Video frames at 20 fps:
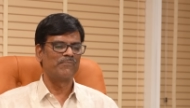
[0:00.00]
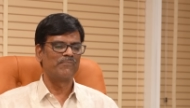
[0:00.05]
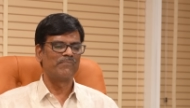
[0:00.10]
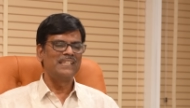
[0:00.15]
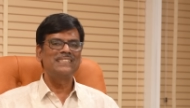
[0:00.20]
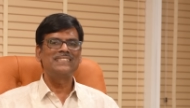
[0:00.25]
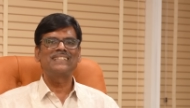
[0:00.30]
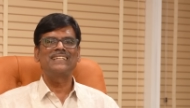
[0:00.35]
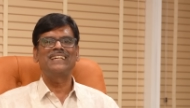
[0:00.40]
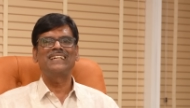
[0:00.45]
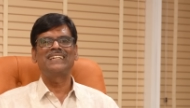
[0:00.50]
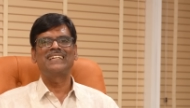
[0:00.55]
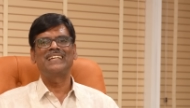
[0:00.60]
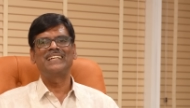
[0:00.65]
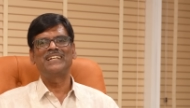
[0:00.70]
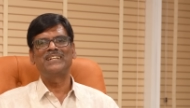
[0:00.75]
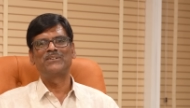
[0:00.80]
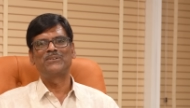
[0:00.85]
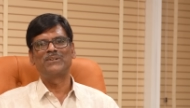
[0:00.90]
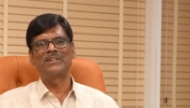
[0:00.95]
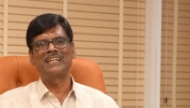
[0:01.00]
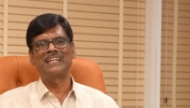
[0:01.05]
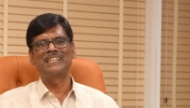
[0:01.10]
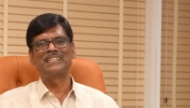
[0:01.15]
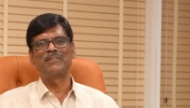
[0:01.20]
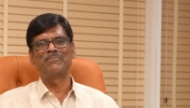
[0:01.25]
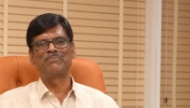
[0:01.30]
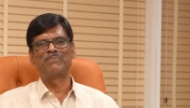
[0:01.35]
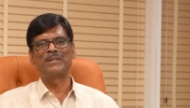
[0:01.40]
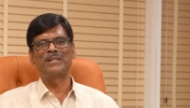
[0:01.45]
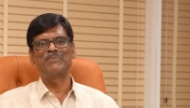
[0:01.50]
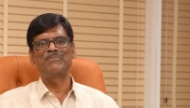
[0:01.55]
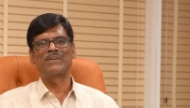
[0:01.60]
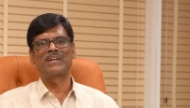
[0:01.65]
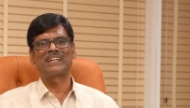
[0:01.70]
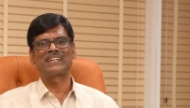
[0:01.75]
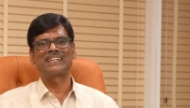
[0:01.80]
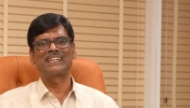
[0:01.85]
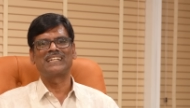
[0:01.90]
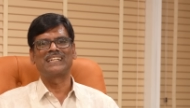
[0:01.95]
Incidentally, today in the
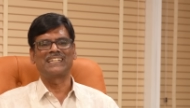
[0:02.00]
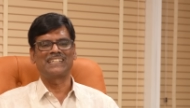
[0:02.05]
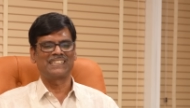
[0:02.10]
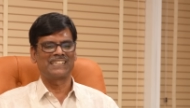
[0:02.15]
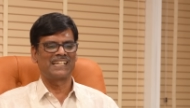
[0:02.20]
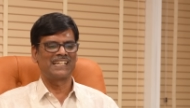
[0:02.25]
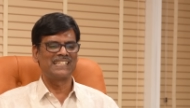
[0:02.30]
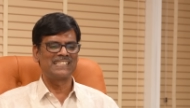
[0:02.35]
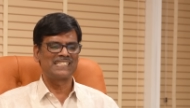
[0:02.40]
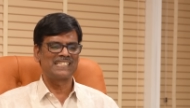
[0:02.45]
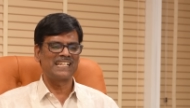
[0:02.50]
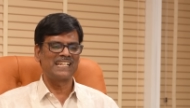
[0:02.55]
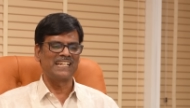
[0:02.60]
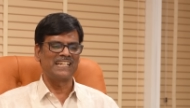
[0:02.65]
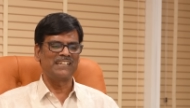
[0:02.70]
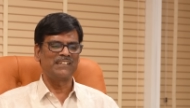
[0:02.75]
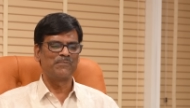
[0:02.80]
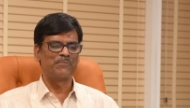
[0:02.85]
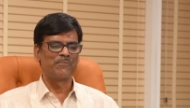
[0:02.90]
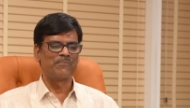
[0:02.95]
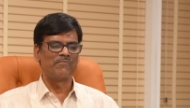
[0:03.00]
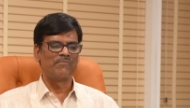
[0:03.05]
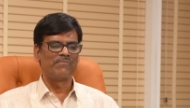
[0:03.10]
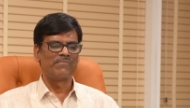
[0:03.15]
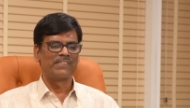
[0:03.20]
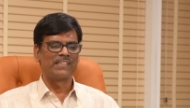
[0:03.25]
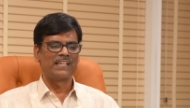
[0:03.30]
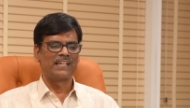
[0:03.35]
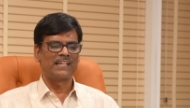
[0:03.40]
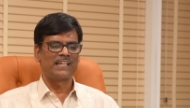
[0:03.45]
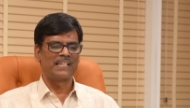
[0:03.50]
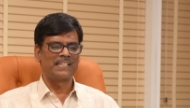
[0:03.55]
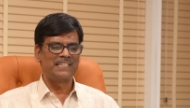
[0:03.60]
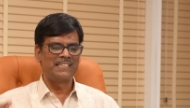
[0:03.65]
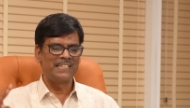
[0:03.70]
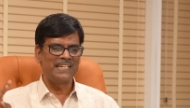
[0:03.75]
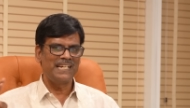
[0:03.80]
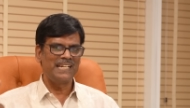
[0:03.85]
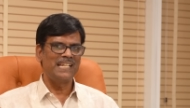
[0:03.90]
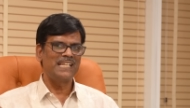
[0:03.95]
pre-market, I said
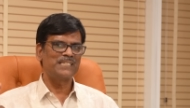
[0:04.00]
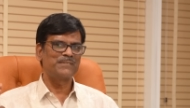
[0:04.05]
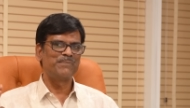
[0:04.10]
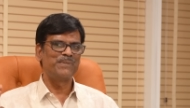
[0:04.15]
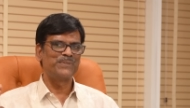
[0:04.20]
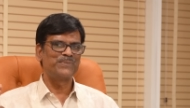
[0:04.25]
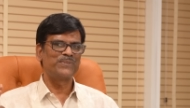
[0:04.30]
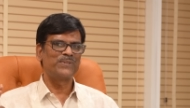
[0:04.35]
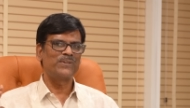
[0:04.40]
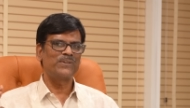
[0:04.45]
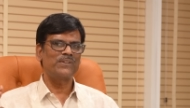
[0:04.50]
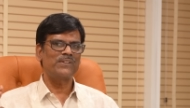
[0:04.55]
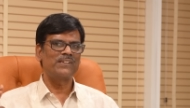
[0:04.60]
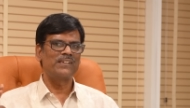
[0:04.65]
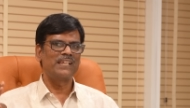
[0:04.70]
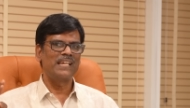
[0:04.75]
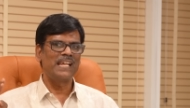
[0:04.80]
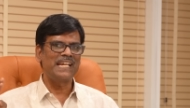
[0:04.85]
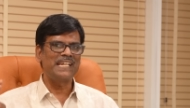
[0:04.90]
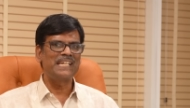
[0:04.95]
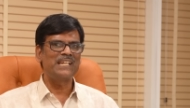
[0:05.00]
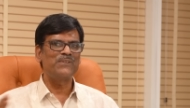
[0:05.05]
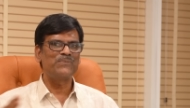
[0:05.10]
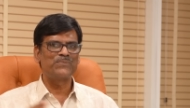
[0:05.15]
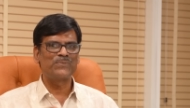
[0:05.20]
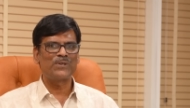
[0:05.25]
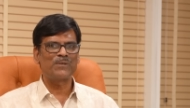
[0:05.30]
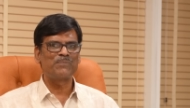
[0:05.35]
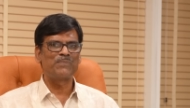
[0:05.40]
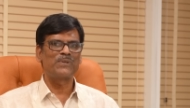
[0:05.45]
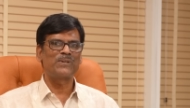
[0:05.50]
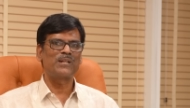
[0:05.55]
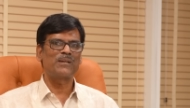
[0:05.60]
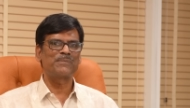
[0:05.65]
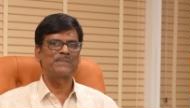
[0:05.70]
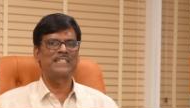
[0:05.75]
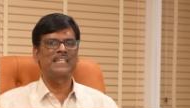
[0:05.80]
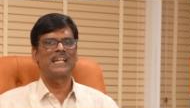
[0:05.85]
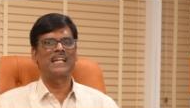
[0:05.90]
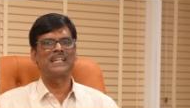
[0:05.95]
3 days before 18.4 put
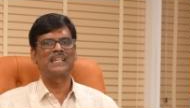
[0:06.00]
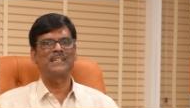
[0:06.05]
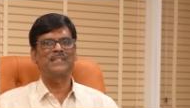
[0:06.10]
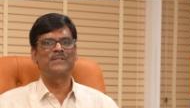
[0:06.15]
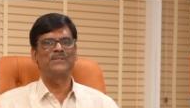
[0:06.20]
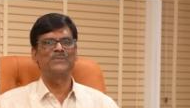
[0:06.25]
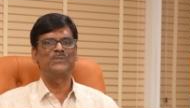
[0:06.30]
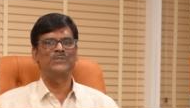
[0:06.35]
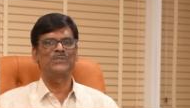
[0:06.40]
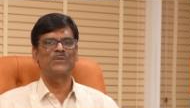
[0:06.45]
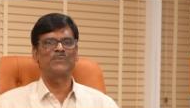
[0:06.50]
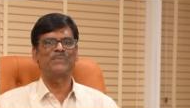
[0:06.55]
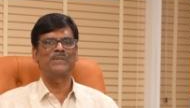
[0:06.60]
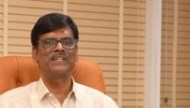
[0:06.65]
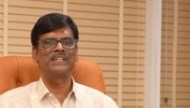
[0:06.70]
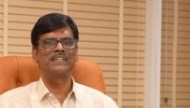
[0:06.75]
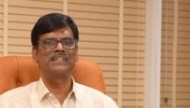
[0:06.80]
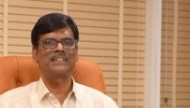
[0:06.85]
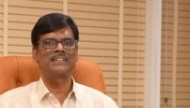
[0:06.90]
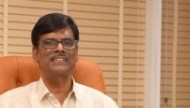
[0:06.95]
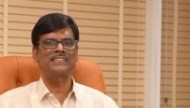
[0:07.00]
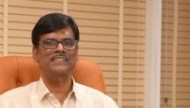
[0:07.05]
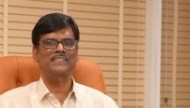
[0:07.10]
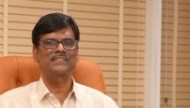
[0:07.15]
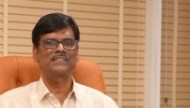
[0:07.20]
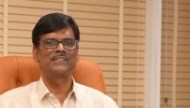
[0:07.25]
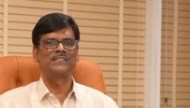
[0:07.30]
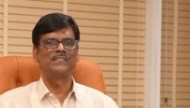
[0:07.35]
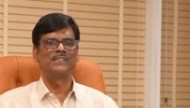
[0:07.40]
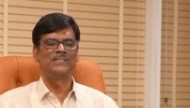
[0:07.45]
option added huge open interest.